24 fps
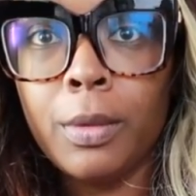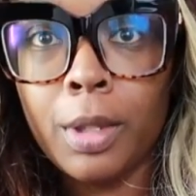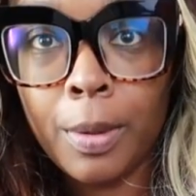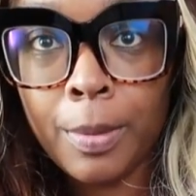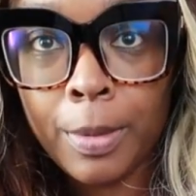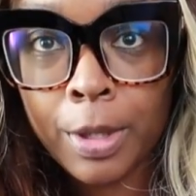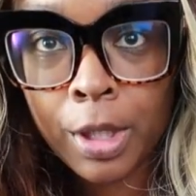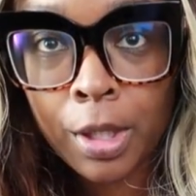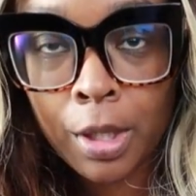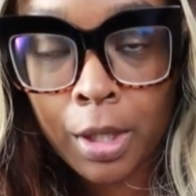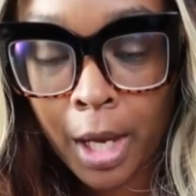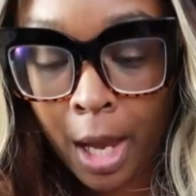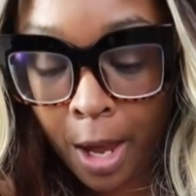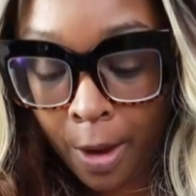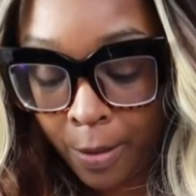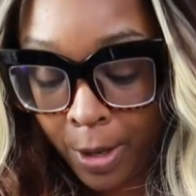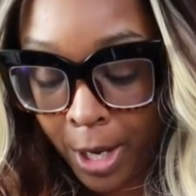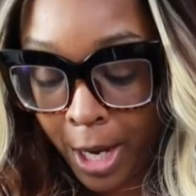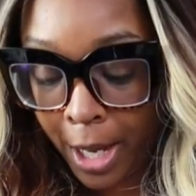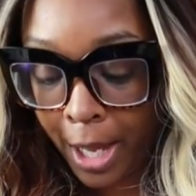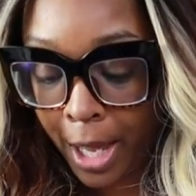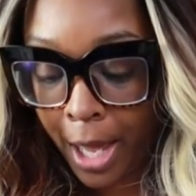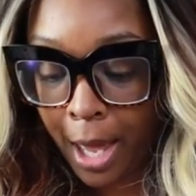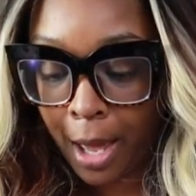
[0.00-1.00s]
let me show y'all
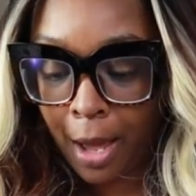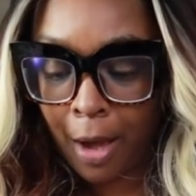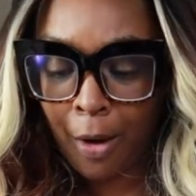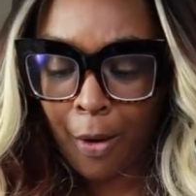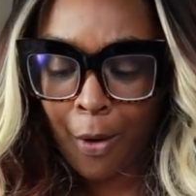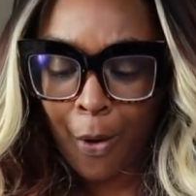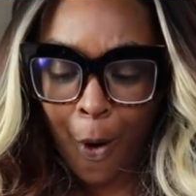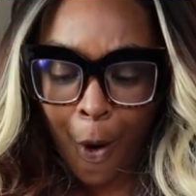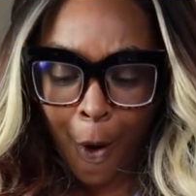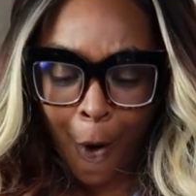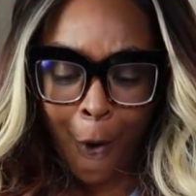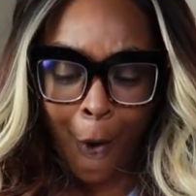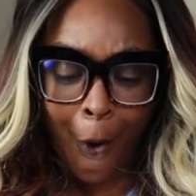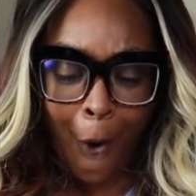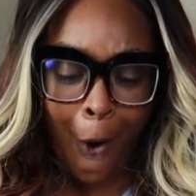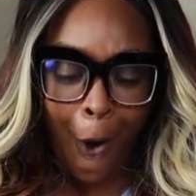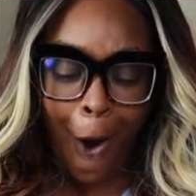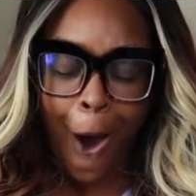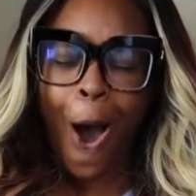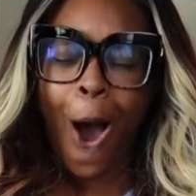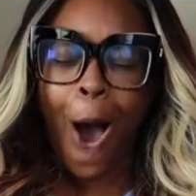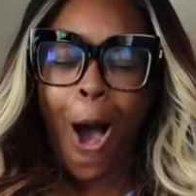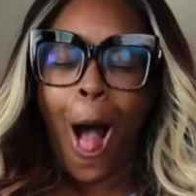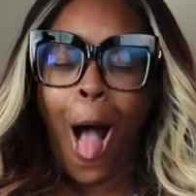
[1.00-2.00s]
what I got.
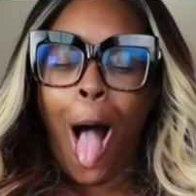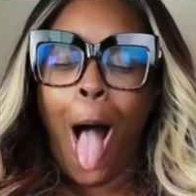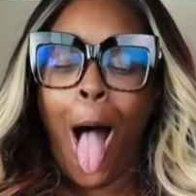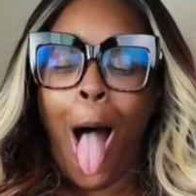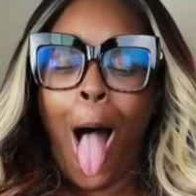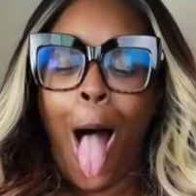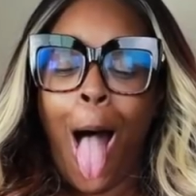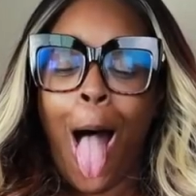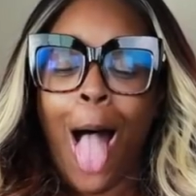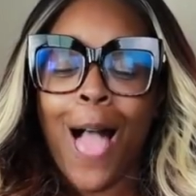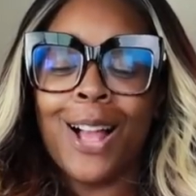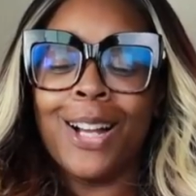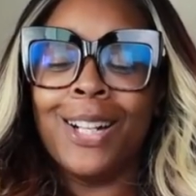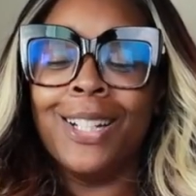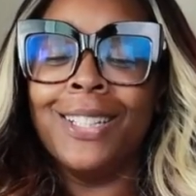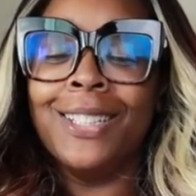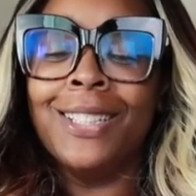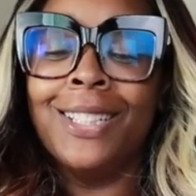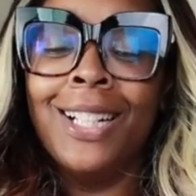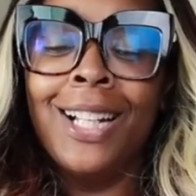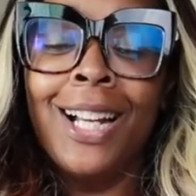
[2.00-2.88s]
Oh!